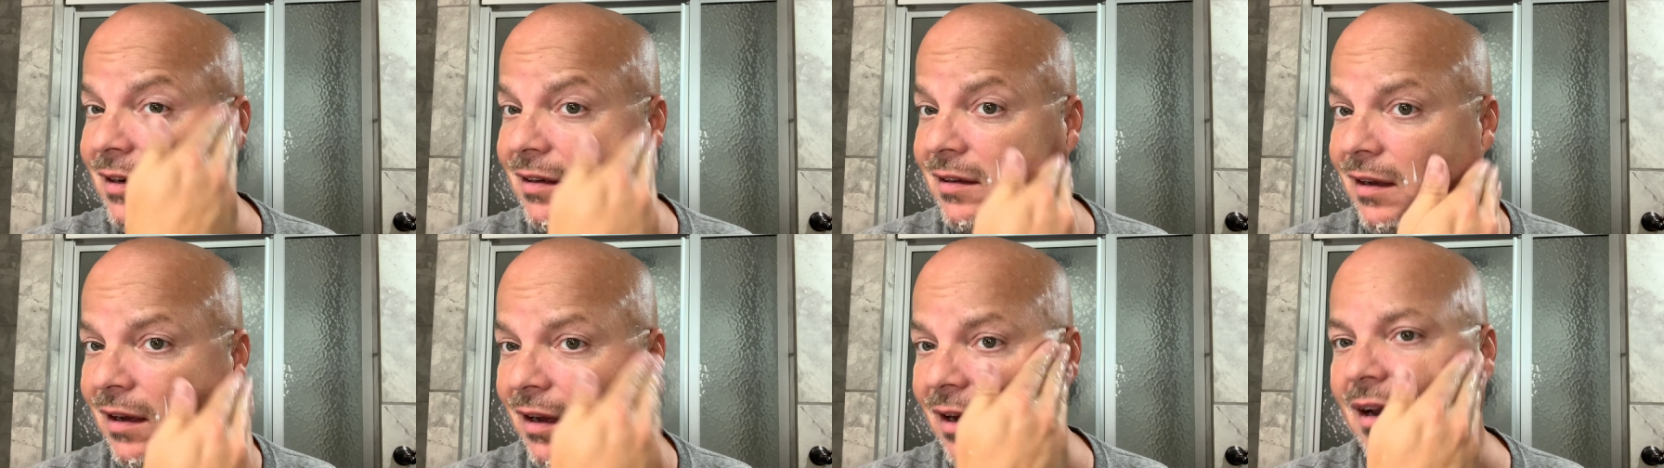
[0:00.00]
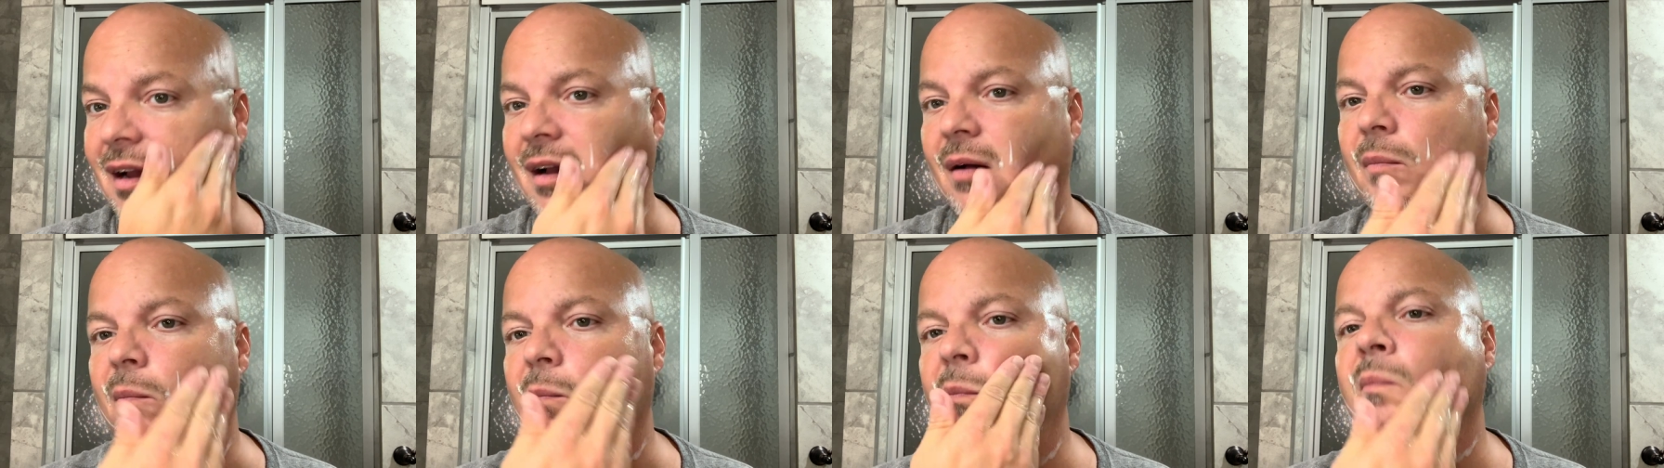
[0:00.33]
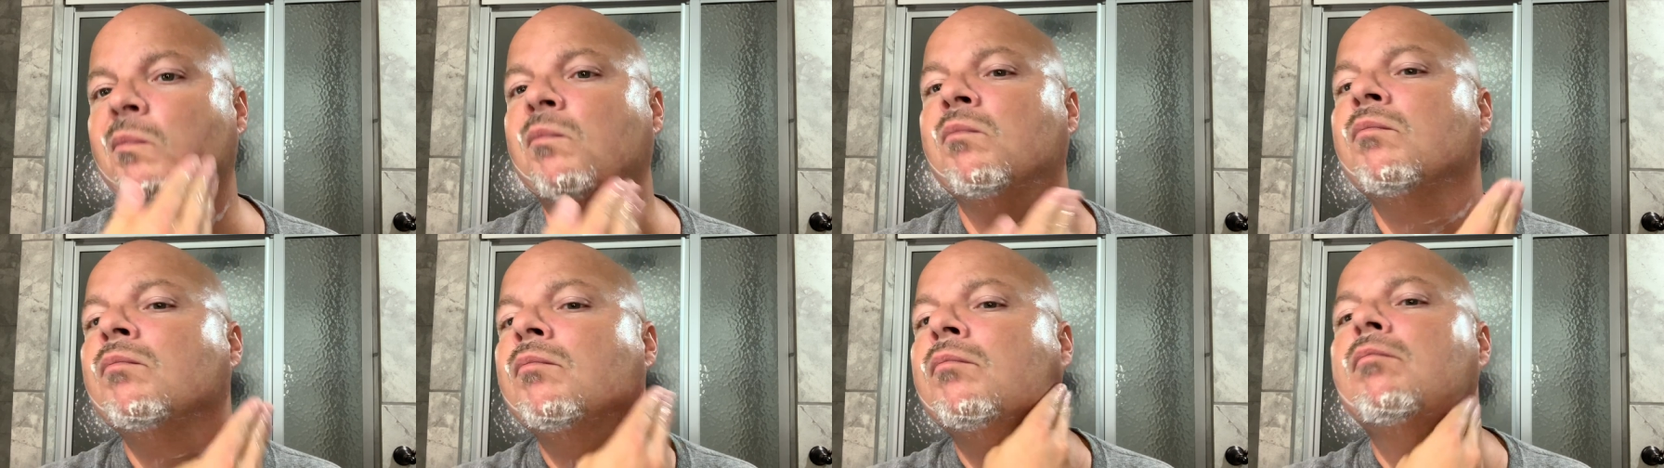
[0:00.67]
Um,
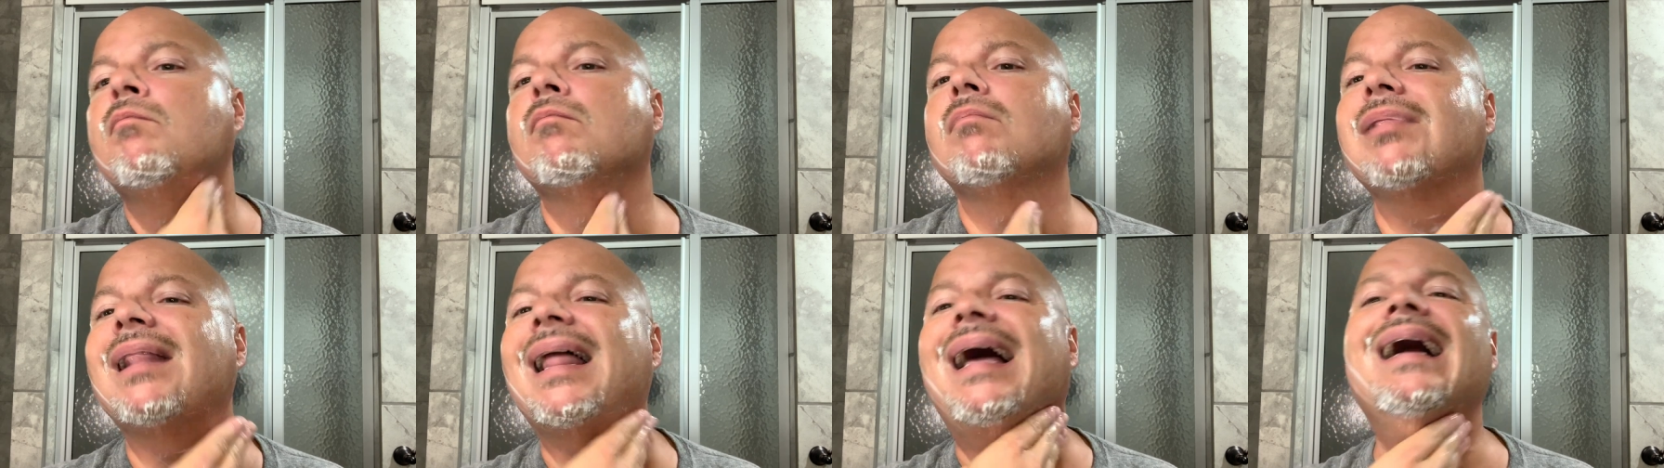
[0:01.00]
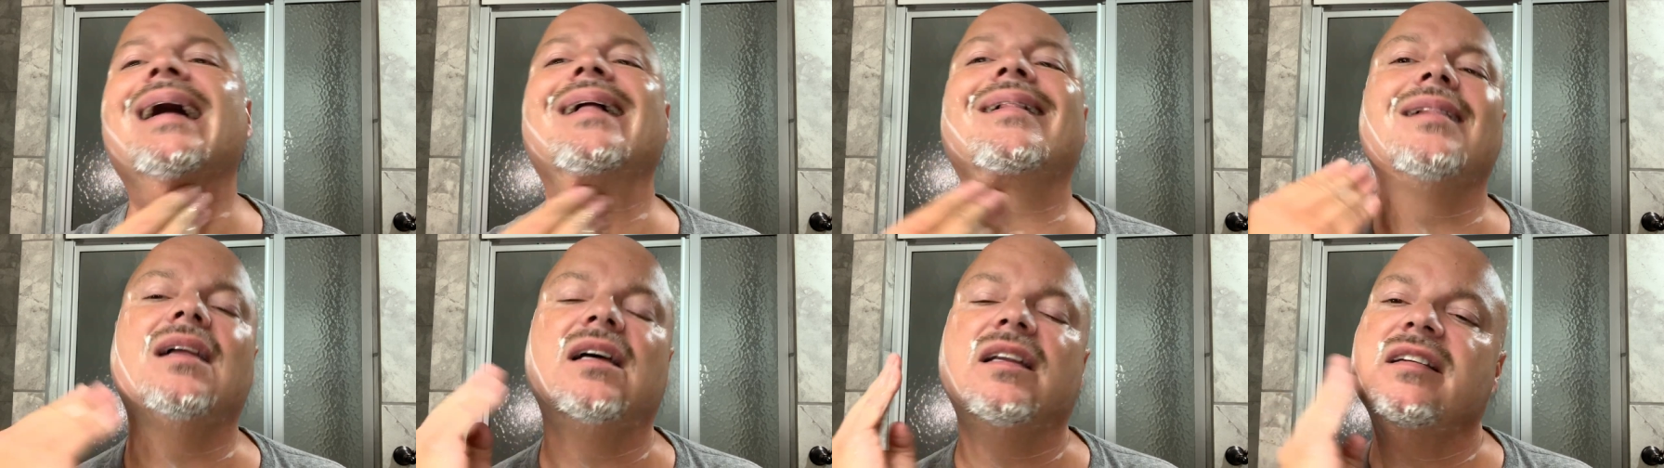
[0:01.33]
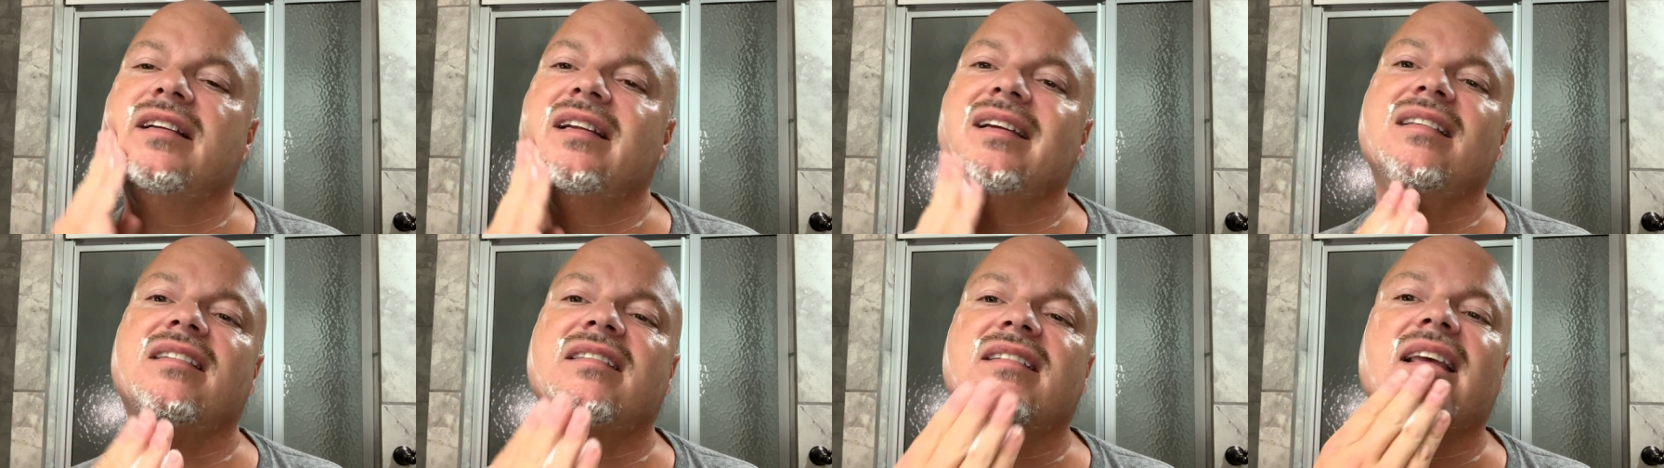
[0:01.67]
Blackland
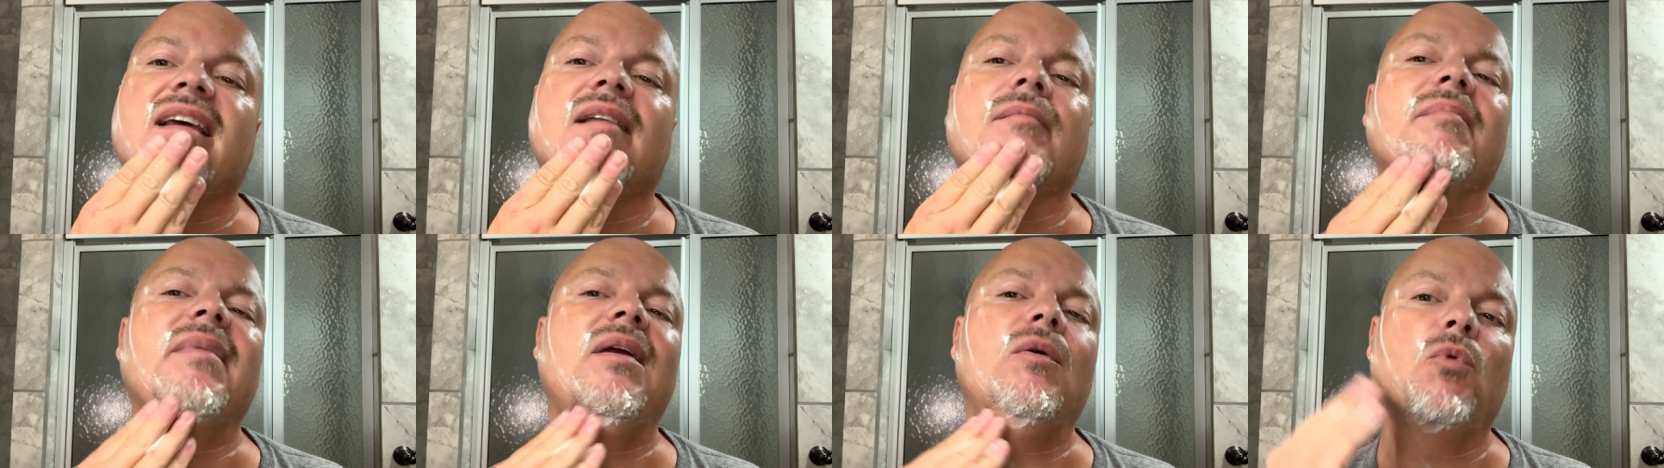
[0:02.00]
did send me